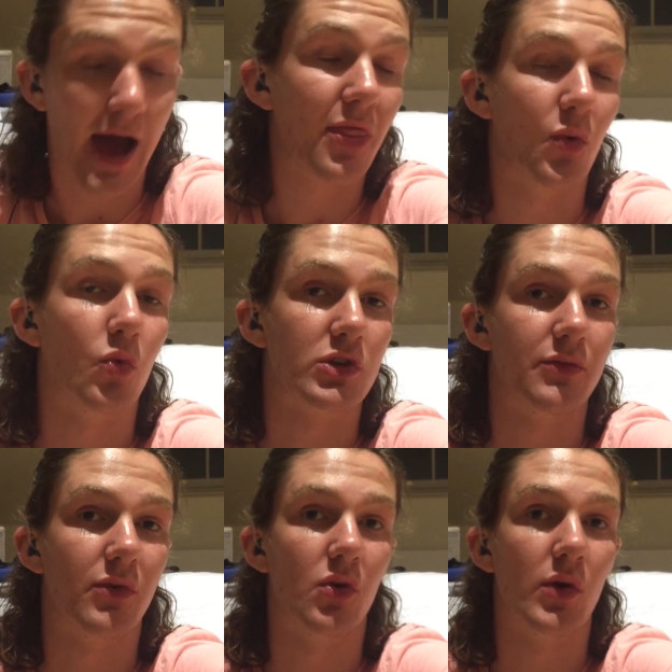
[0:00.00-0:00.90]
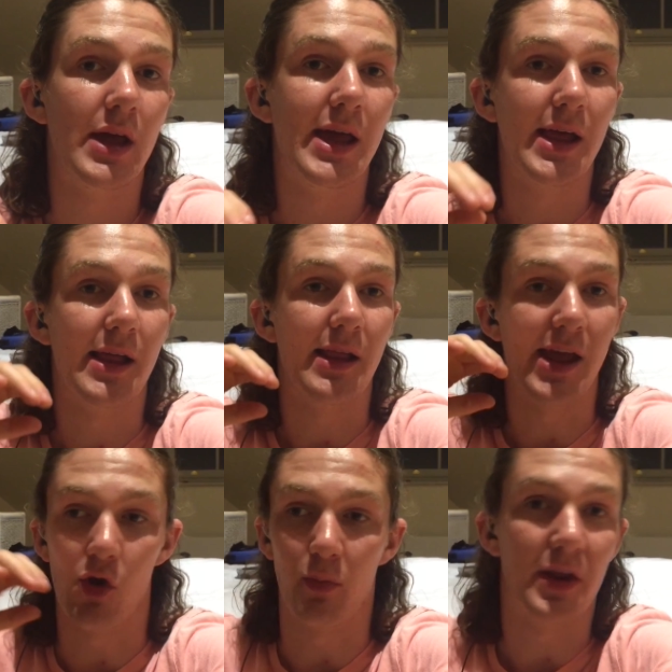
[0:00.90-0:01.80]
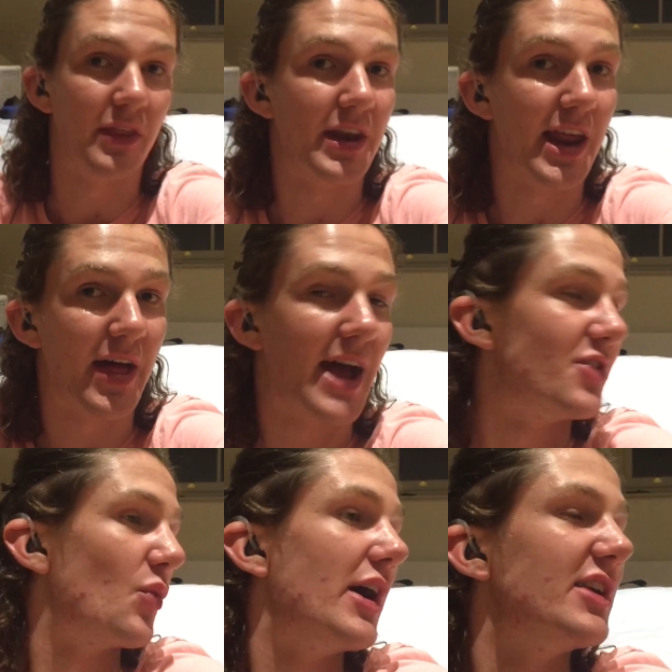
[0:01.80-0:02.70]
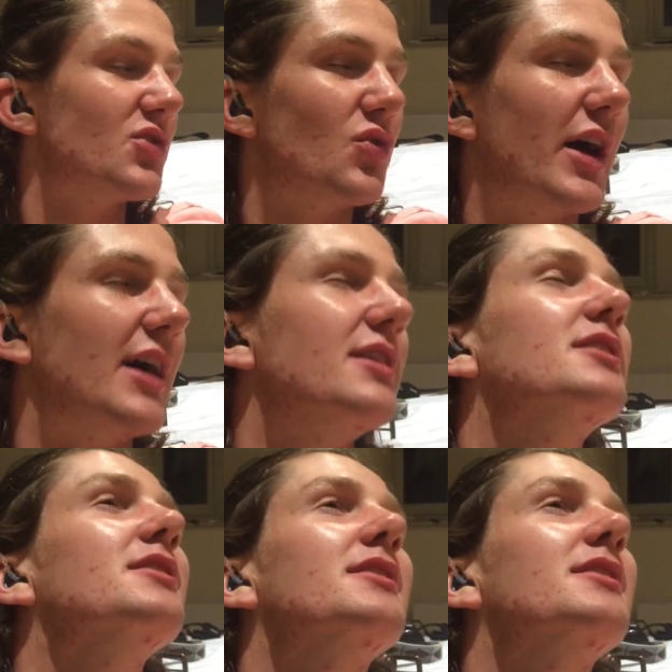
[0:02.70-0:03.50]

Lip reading: at the waterfall, it will be near the end where it's all that